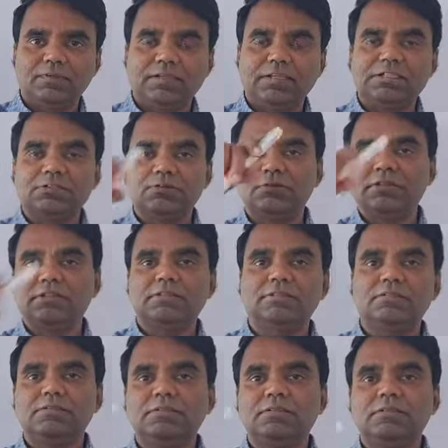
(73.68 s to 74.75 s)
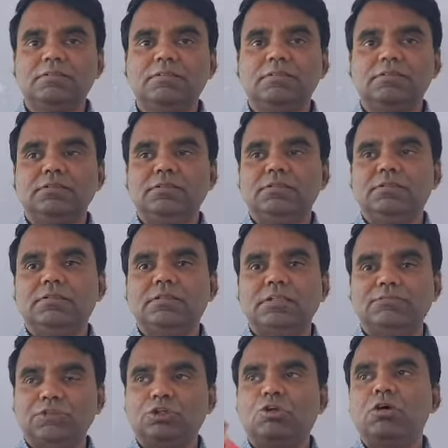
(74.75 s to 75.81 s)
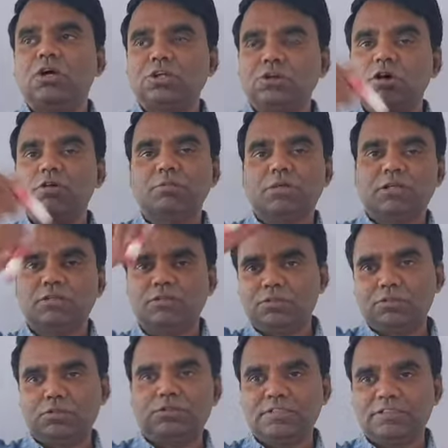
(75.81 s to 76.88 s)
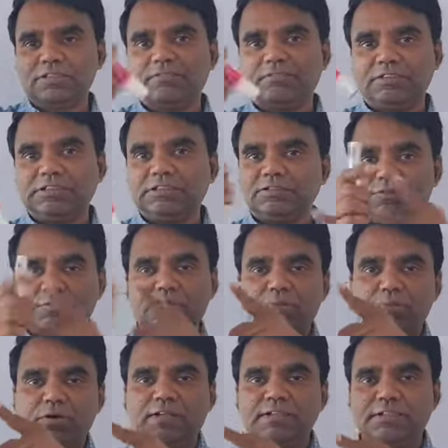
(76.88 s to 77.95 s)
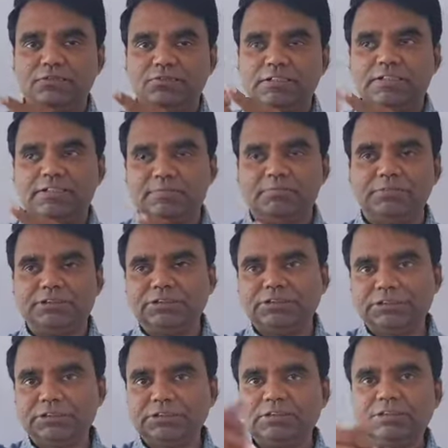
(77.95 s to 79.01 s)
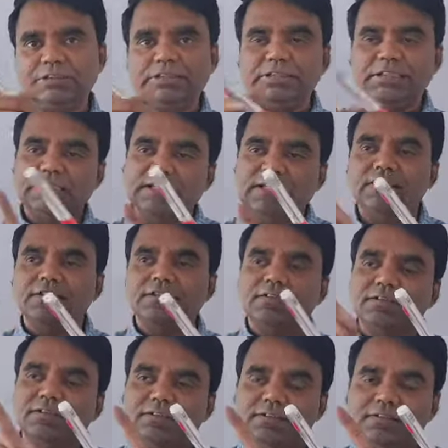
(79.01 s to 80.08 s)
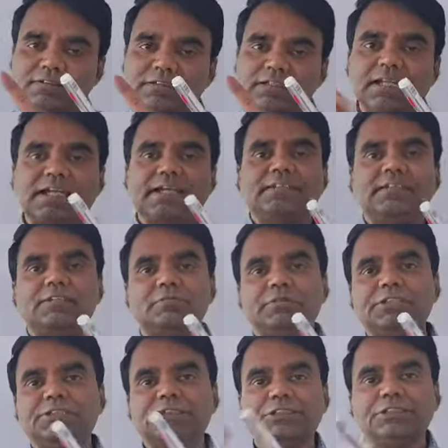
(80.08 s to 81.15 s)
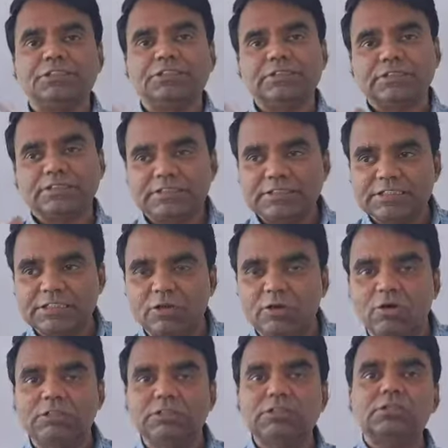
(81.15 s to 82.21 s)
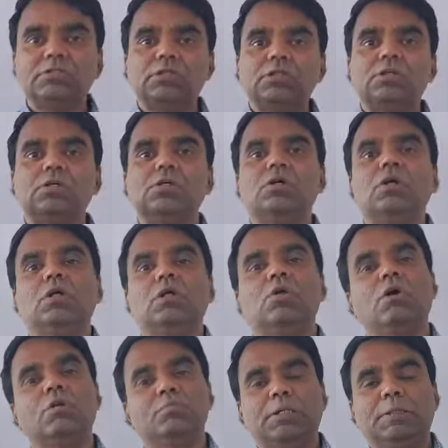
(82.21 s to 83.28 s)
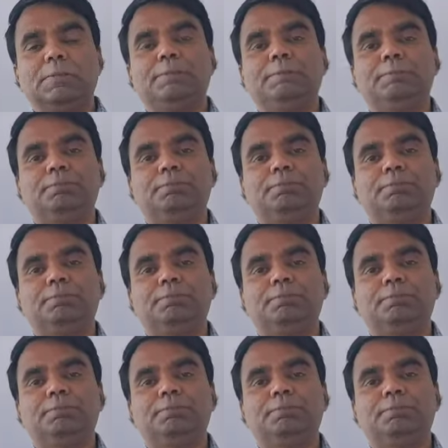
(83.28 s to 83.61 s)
Okay, so if you draw a normal to the surface from the point where it emerges, then the light that emerges is along the normal.